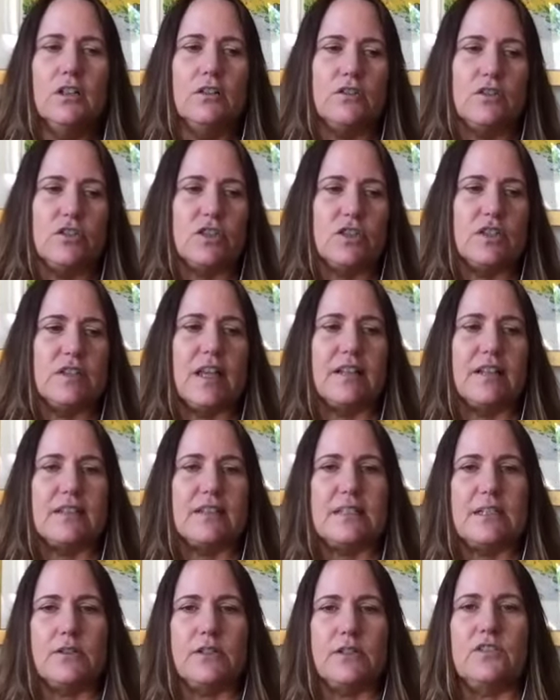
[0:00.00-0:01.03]
just that
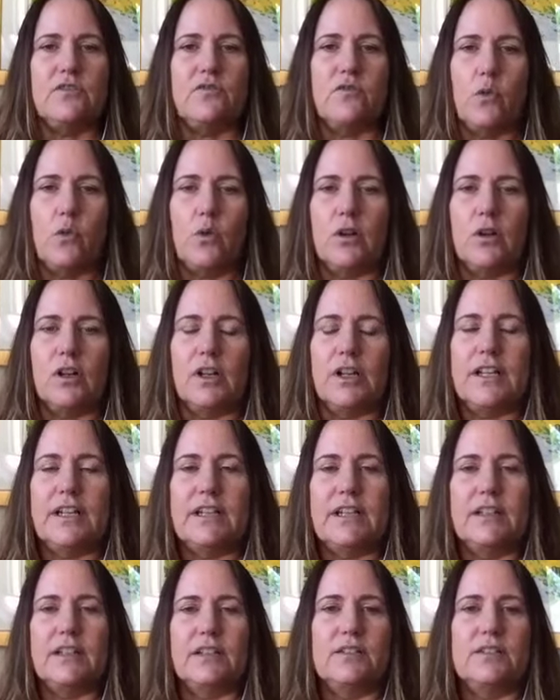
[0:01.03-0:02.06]
series 4
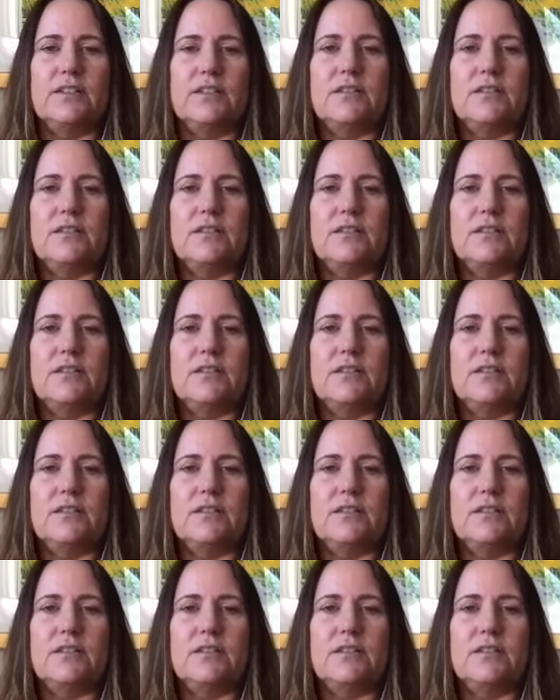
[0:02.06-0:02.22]
is